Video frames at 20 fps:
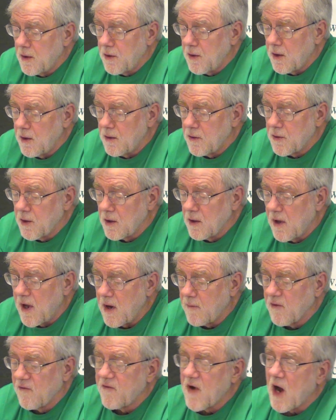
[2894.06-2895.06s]
the
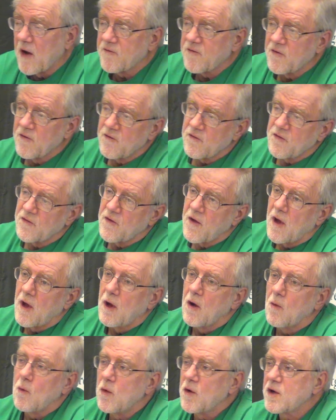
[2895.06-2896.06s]
labor vouchers
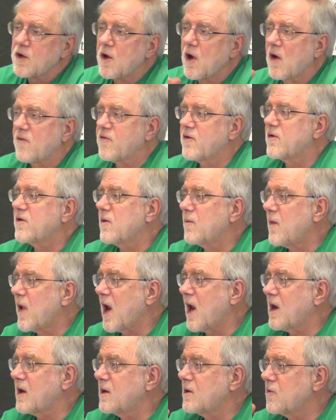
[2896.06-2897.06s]
would govern
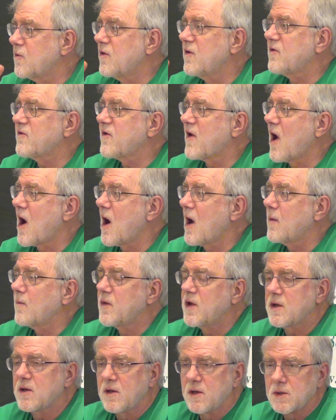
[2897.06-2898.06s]
demand in real time
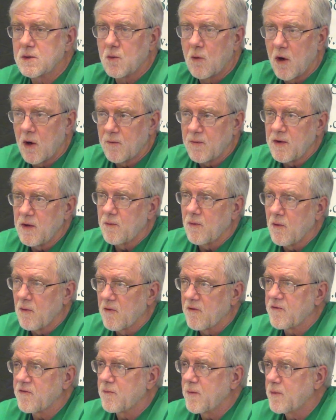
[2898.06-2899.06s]
because where people
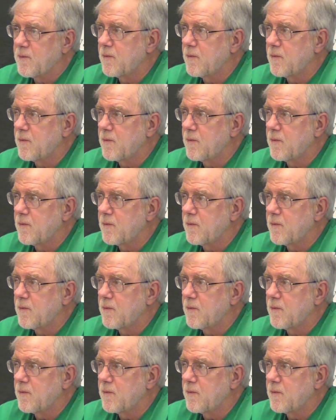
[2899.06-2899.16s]
were